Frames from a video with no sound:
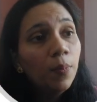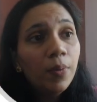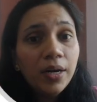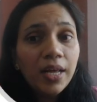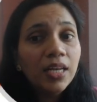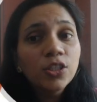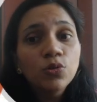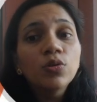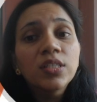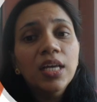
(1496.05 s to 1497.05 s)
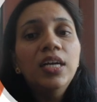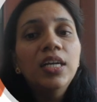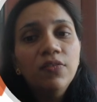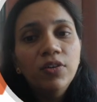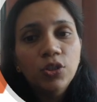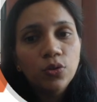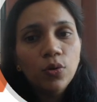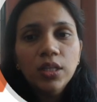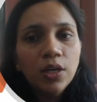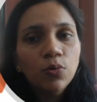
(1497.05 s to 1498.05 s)
but there is no cell division
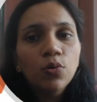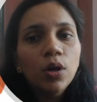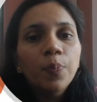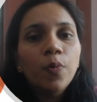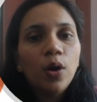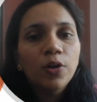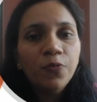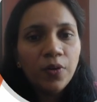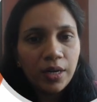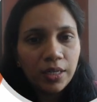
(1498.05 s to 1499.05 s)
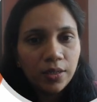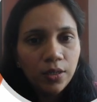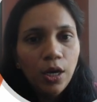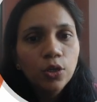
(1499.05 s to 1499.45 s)
or they do not proliferate.